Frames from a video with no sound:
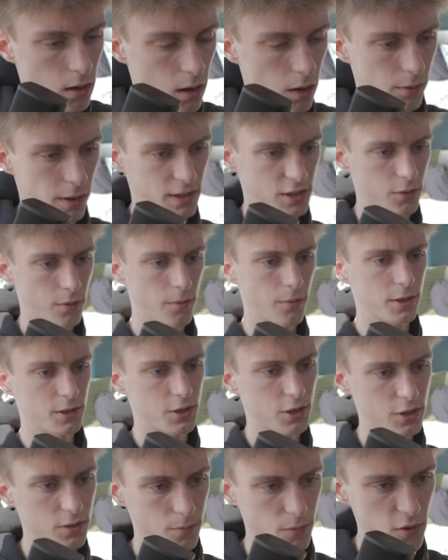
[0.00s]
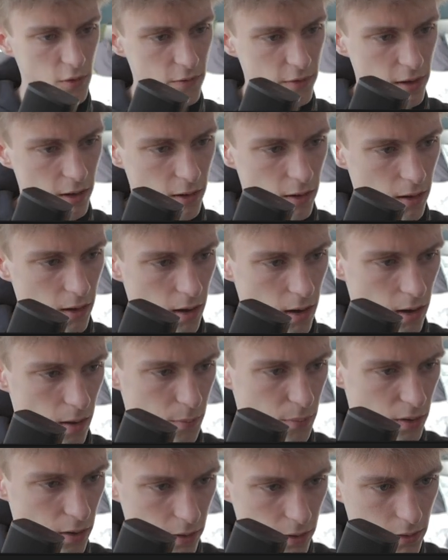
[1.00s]
All right, so we will just move the
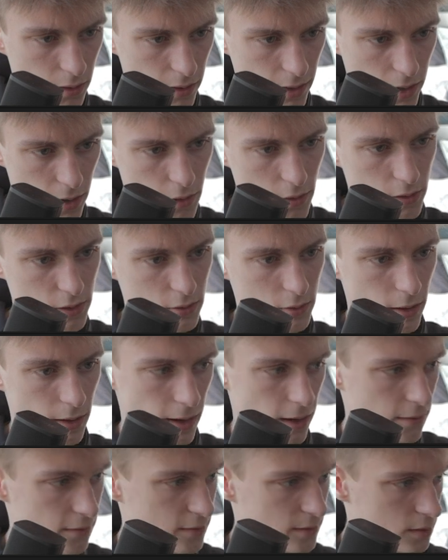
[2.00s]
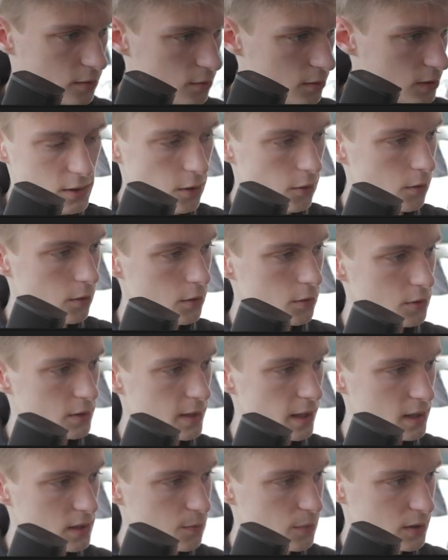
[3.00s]
particle layer to the left too. So use
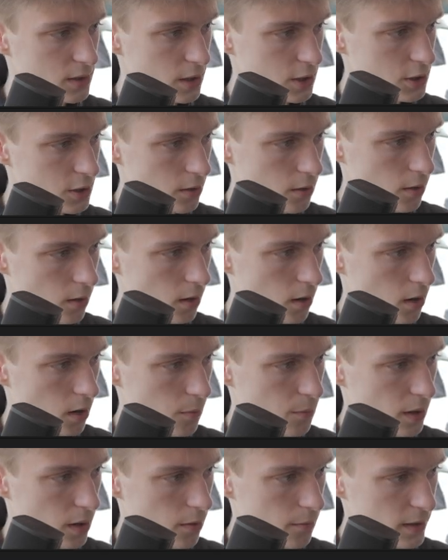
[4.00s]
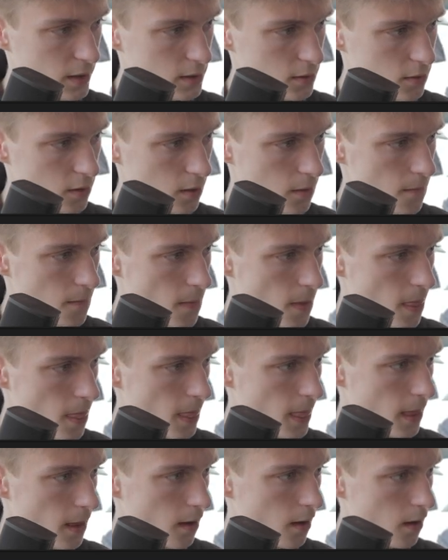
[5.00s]
this position parameter
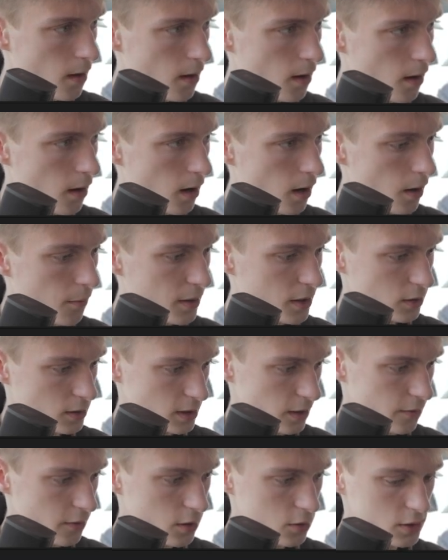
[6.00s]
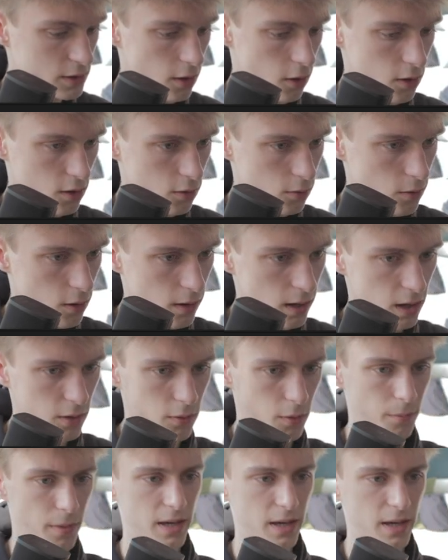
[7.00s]
because if you use the other one, it will